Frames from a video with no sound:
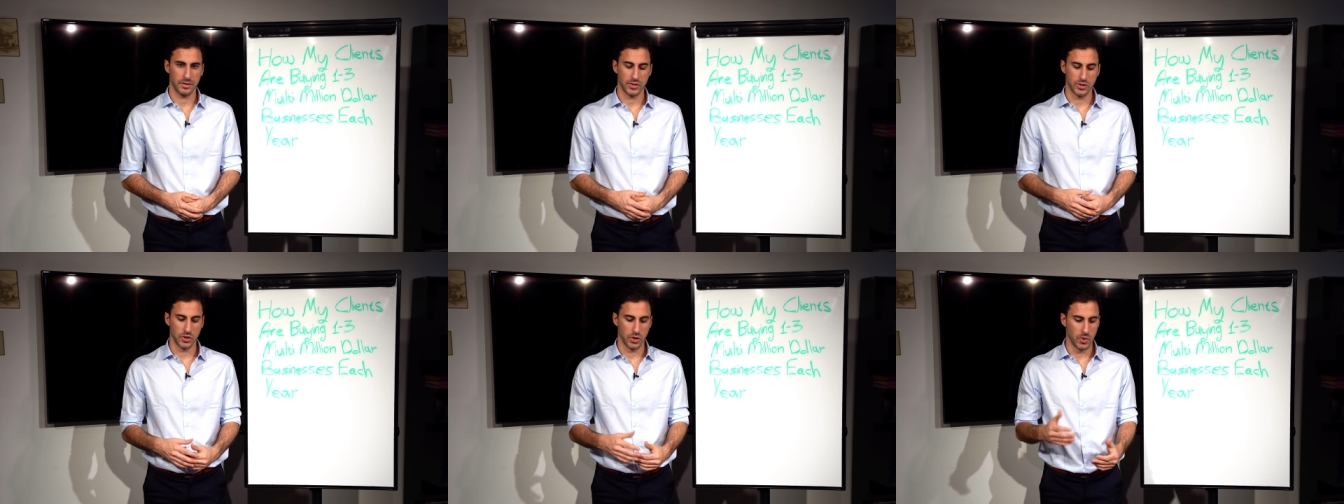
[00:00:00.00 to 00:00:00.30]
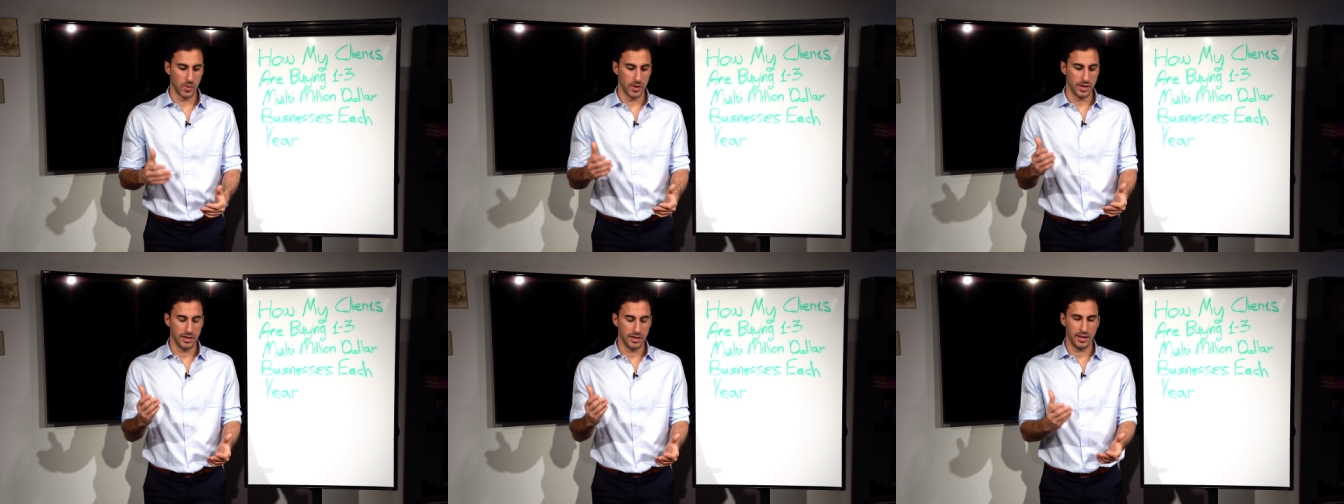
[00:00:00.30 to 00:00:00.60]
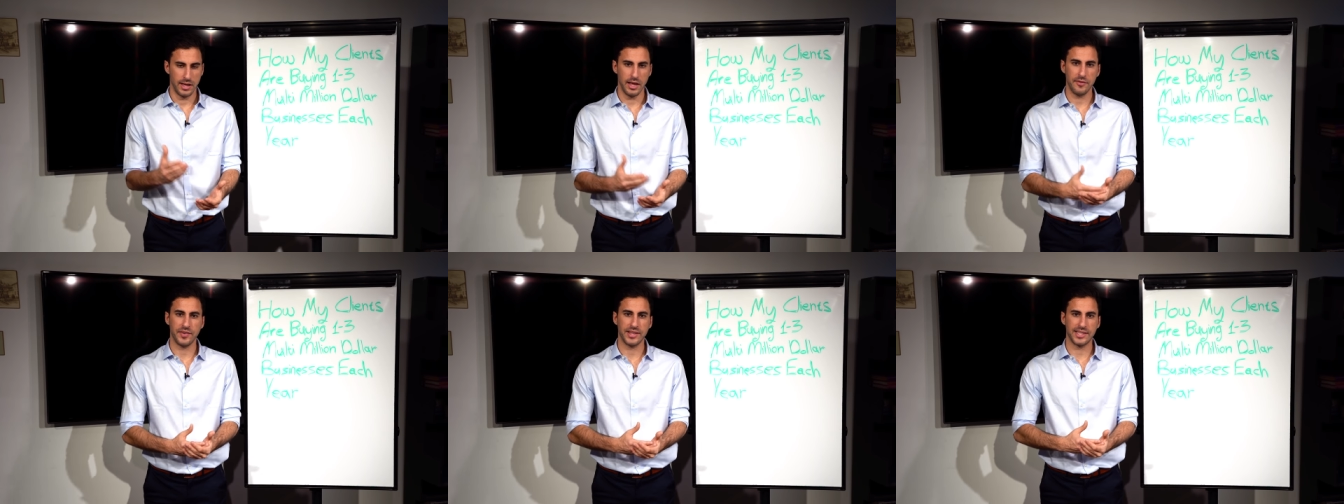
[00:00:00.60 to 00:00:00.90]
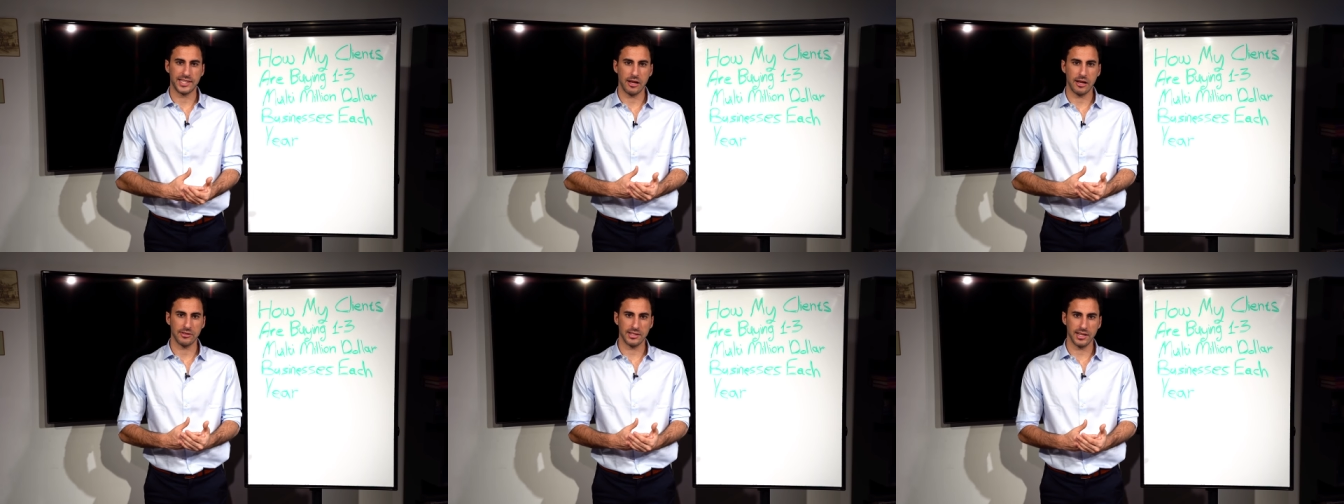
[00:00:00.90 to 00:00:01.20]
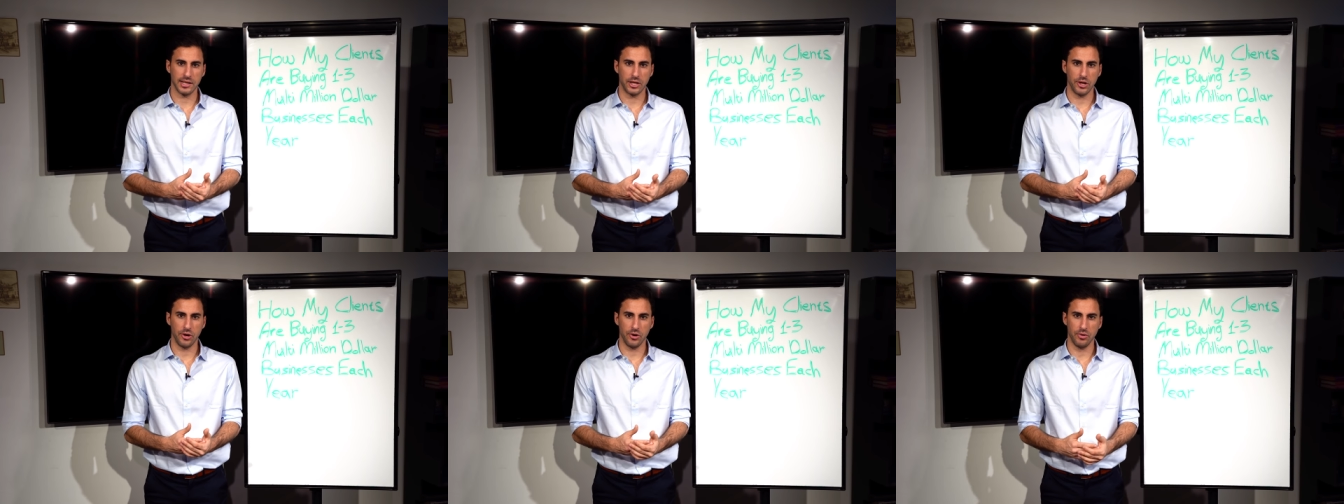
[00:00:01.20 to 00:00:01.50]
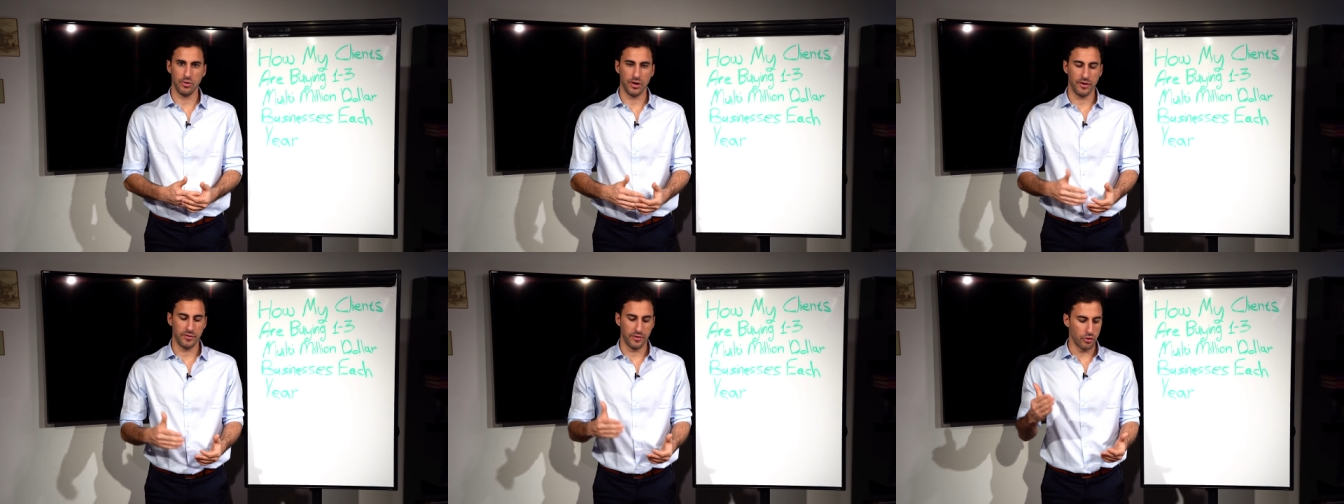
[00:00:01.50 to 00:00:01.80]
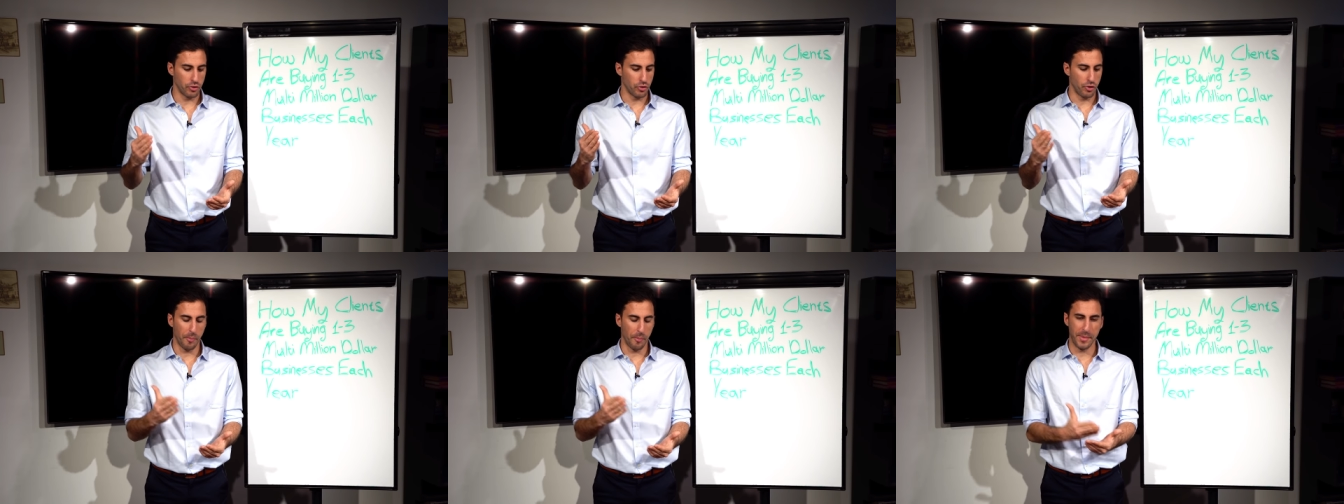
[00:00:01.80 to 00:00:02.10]
So, if it sounds like you,
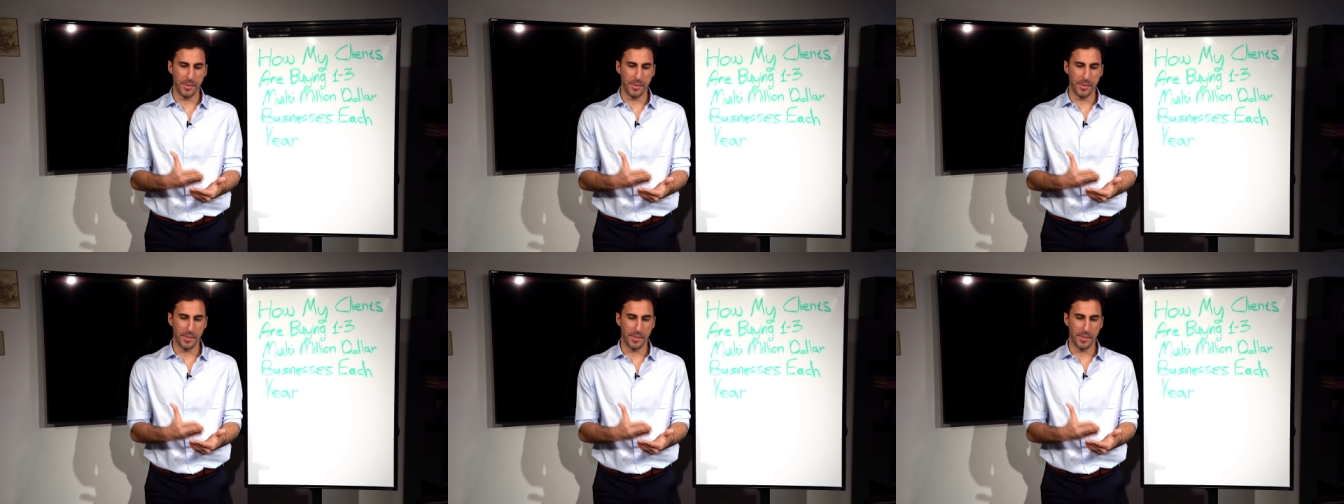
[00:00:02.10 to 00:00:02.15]
if you're